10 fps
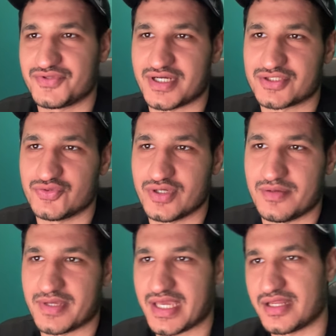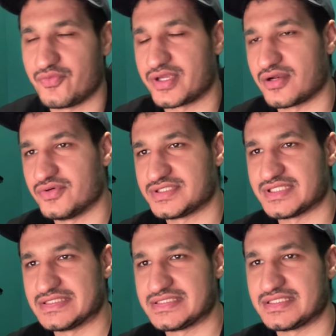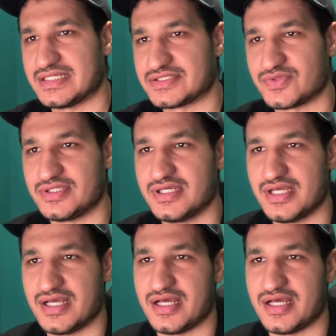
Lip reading: talk to a mechanic. We could always sense it as well.